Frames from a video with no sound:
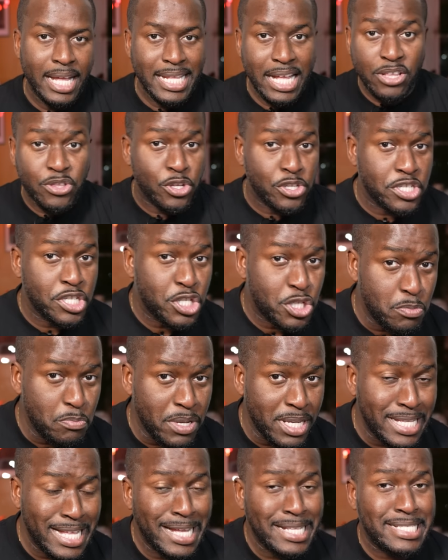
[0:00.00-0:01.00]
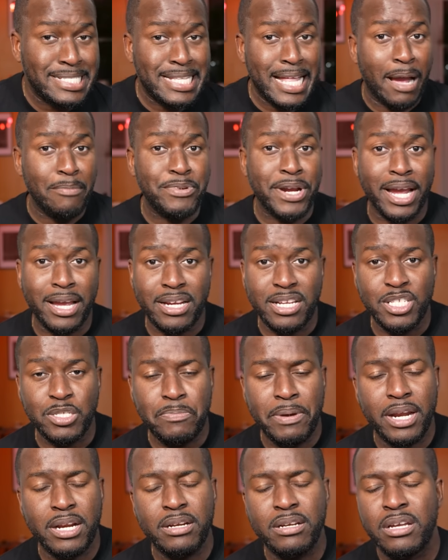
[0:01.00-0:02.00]
now does this mean that Snapdragon is
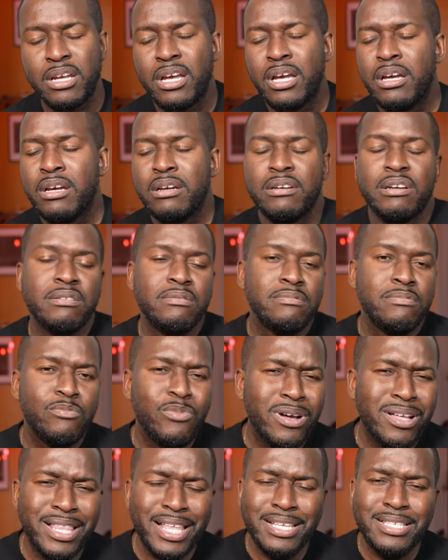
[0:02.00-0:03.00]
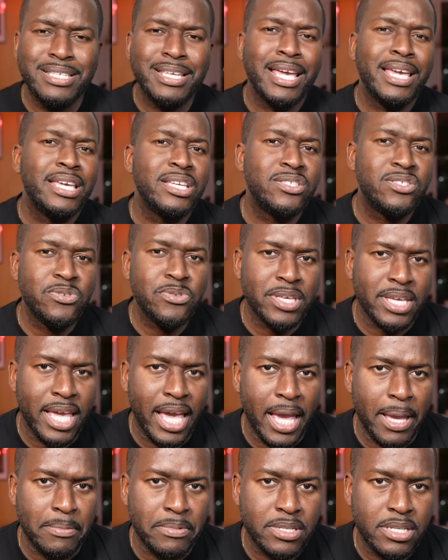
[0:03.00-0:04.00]
better? Well, let's take it to the
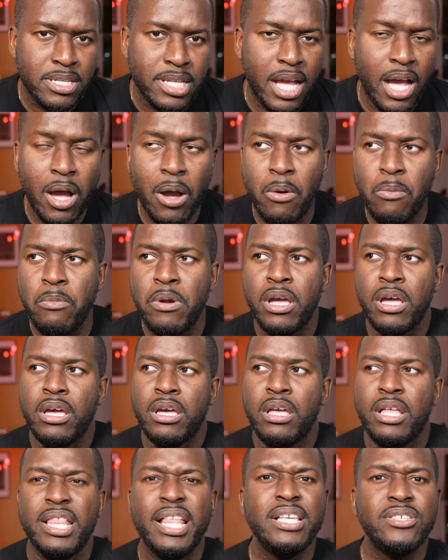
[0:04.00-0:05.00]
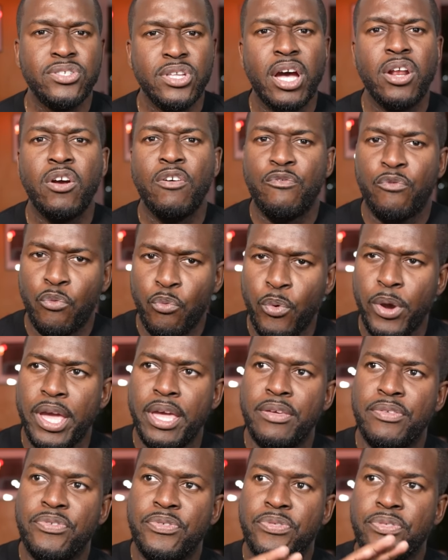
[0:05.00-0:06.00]
games. Now, let's start off
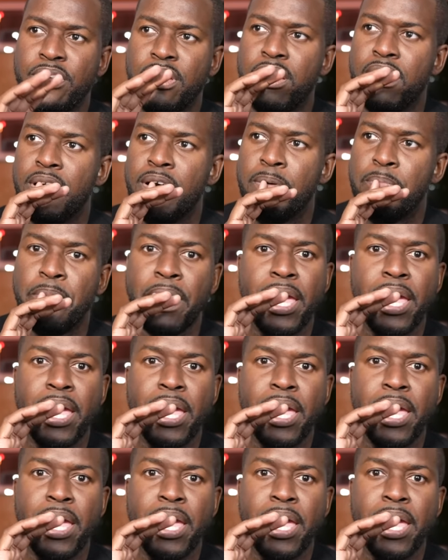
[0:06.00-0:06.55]
with um,